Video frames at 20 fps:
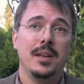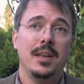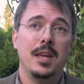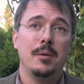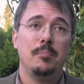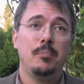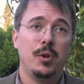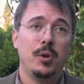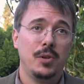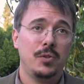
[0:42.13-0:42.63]

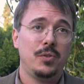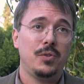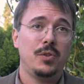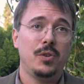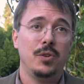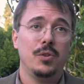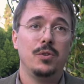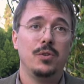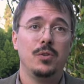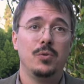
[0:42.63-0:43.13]
impetus
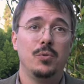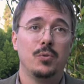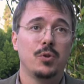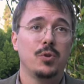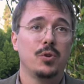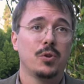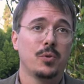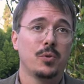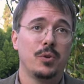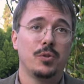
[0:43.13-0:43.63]
to
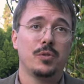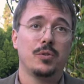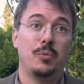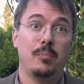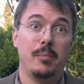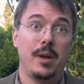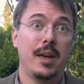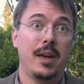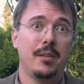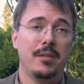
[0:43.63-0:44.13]
cook crystal
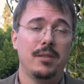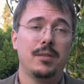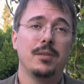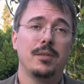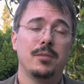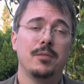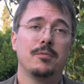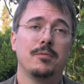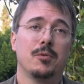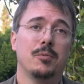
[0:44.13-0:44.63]
meth
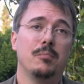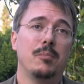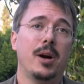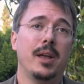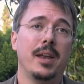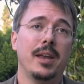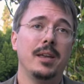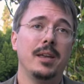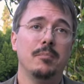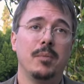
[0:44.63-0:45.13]
for
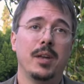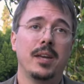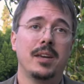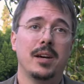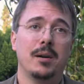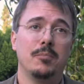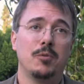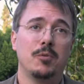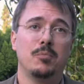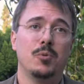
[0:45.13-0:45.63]
money, it
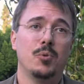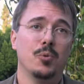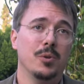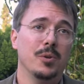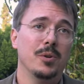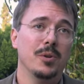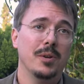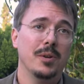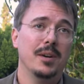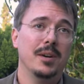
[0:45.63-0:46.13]
becomes more